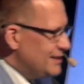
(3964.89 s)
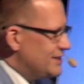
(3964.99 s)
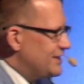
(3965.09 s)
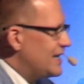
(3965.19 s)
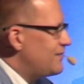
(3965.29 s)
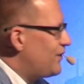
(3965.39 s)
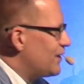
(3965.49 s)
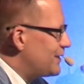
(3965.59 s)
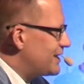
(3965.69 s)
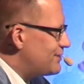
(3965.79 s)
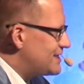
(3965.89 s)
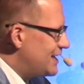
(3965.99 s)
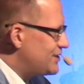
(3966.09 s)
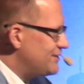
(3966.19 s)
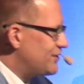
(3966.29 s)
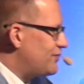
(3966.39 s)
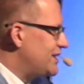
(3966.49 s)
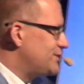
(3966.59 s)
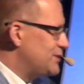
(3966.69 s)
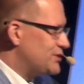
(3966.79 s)
Today, following the reception of the
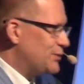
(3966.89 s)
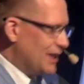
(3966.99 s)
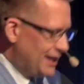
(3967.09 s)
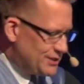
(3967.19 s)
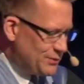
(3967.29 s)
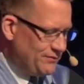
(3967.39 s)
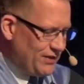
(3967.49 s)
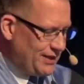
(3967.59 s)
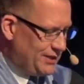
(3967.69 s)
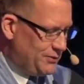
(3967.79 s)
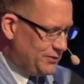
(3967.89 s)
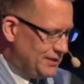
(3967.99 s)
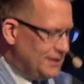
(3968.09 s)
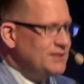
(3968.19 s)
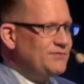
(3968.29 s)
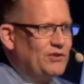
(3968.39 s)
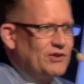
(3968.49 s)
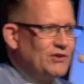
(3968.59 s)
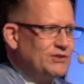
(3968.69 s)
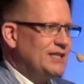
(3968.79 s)
graduates, we'd like to invite you for a
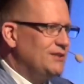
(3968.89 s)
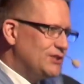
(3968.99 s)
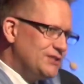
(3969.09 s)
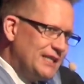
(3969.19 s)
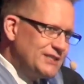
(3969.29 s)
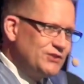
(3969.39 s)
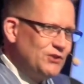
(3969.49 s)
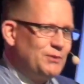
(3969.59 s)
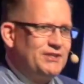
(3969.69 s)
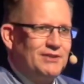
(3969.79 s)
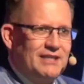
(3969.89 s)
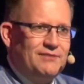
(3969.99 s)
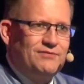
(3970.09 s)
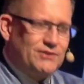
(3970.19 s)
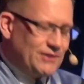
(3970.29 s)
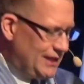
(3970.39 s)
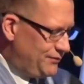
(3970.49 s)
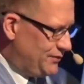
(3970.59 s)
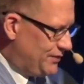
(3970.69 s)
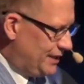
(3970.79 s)
cocktail just next door when you leave to the
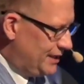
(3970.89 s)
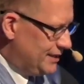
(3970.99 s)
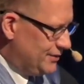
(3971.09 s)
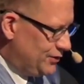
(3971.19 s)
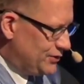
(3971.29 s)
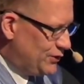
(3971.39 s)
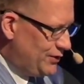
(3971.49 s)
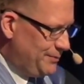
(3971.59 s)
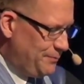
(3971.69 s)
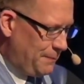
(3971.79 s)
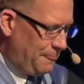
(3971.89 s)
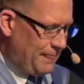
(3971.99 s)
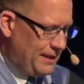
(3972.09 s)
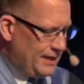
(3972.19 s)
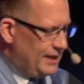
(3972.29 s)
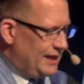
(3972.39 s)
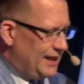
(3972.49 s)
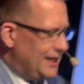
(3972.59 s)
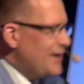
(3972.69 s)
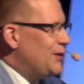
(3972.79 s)
left of the auditorium.
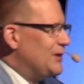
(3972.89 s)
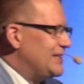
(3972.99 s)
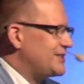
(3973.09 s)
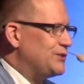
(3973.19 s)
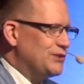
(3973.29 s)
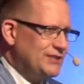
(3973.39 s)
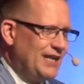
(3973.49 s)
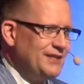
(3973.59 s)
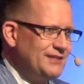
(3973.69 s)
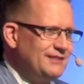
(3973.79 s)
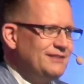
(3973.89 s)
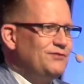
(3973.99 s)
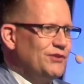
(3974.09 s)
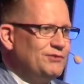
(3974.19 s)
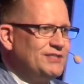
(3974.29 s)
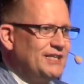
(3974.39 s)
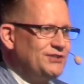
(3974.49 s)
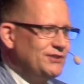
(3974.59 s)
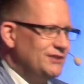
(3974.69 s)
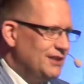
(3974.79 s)
And now I'll ask you to stand for the
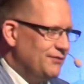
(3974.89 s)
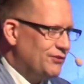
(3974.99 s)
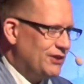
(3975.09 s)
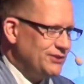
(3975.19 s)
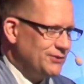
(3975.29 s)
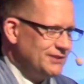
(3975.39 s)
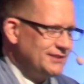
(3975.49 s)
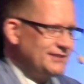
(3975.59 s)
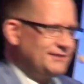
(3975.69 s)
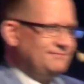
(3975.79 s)
reception of the graduates.